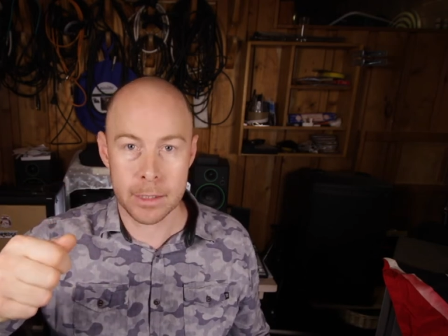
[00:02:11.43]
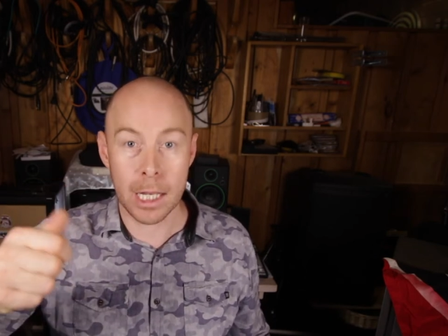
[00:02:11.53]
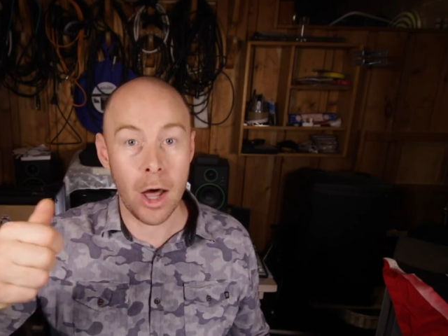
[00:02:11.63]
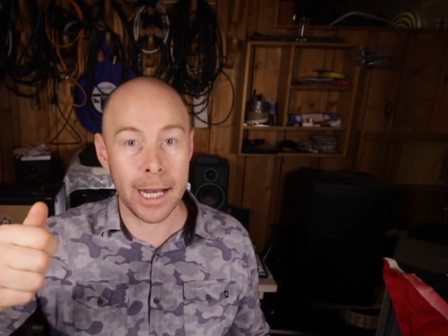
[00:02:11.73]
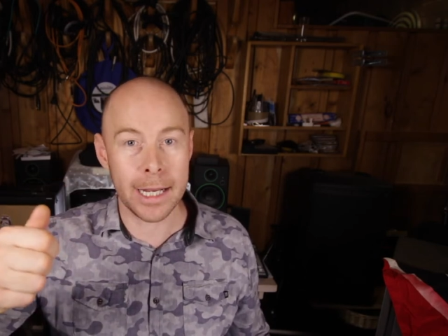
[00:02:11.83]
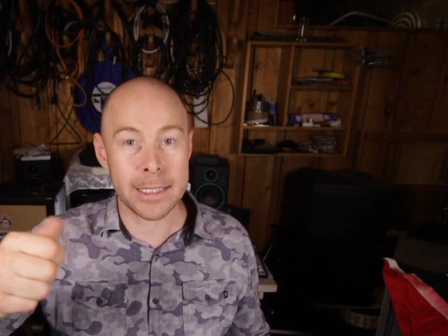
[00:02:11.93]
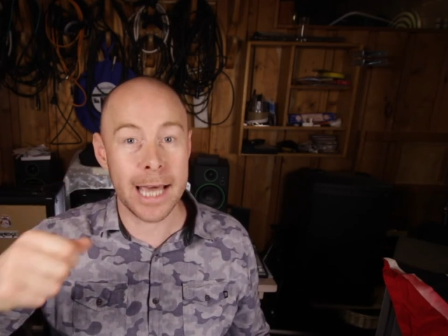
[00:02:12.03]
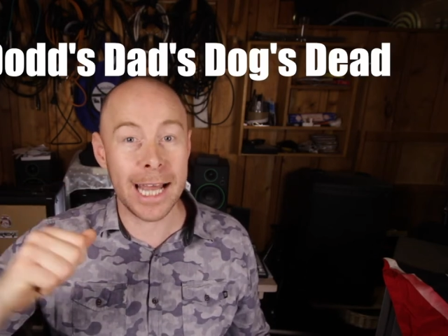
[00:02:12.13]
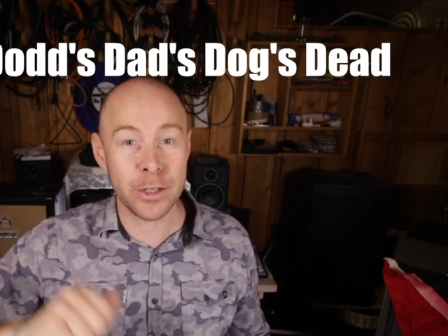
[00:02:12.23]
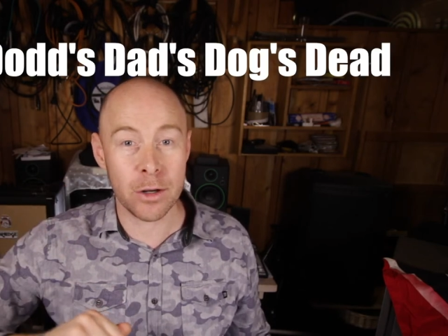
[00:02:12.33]
The line is
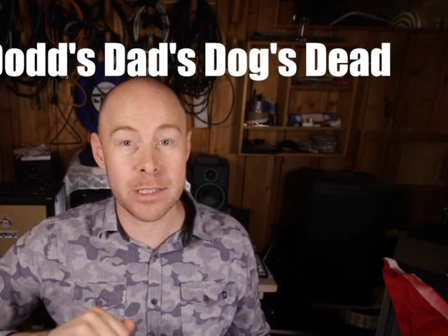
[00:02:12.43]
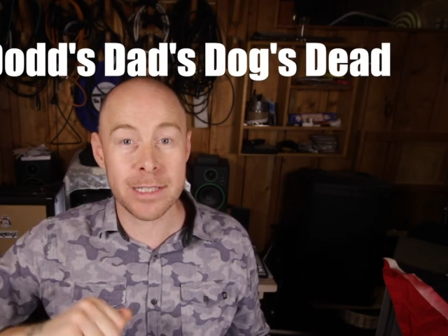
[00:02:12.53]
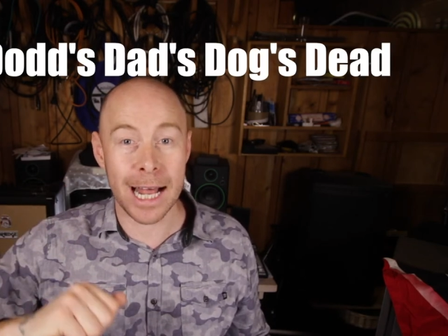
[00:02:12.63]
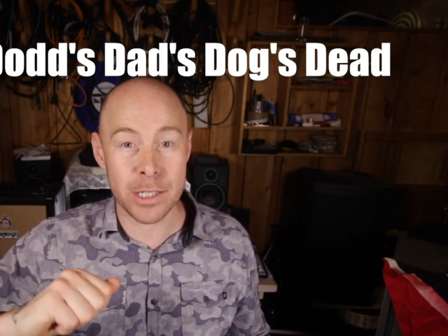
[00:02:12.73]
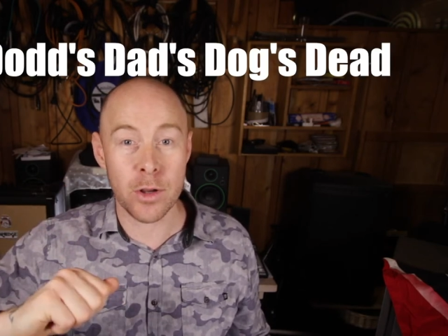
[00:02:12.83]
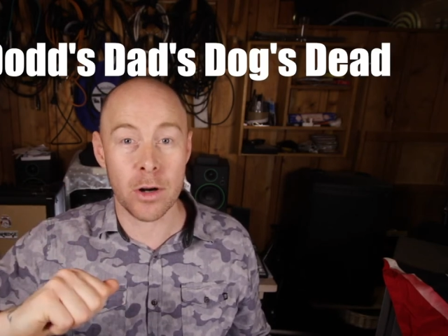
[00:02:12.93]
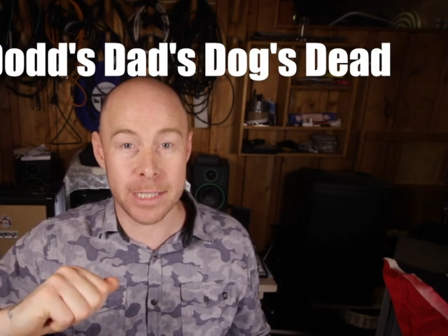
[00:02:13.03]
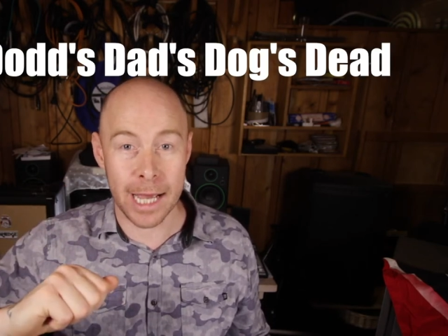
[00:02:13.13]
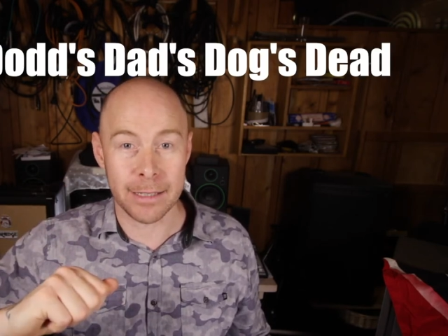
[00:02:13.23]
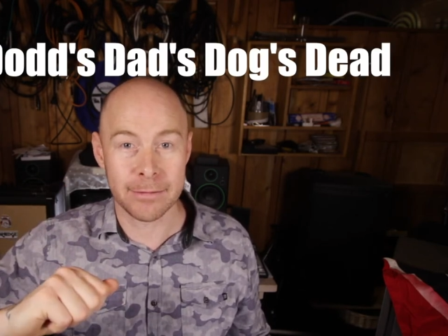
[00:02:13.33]
Ken Dodd's Dad's Dog's
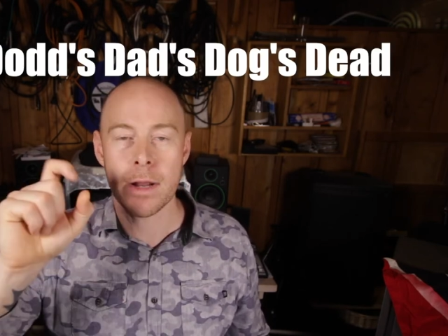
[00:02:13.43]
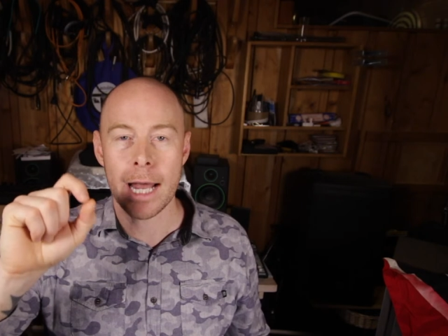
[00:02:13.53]
Dead.